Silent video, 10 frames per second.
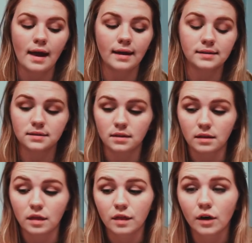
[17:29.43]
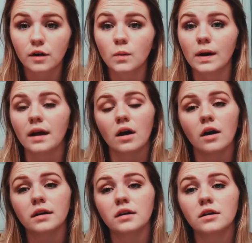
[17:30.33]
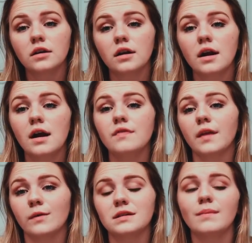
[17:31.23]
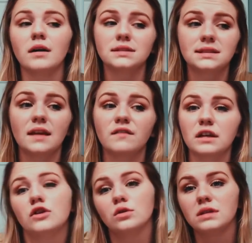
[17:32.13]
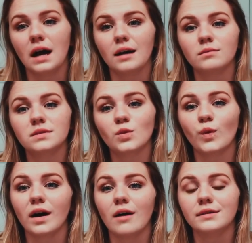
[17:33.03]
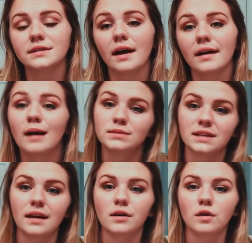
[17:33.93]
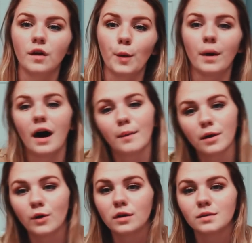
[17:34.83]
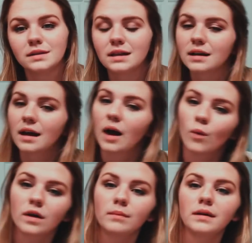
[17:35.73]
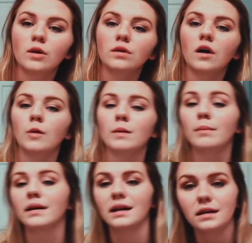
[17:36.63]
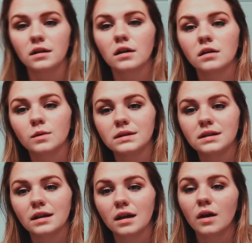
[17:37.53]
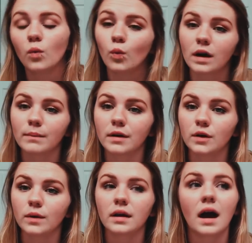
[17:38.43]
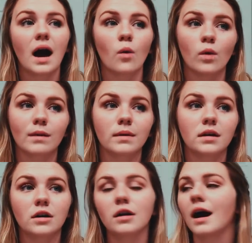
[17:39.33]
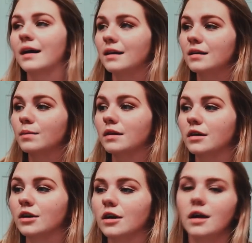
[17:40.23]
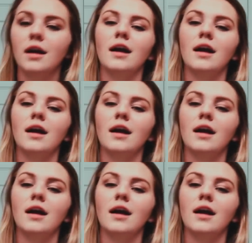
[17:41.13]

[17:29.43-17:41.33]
and the 3rd when I got here, there was about 72 times where I was like, I'm staying in Oklahoma, I'm going to Louisiana. I want to be in Oklahoma, but I need to go to Louisiana. What am I doing? I want to be here, I need to be here.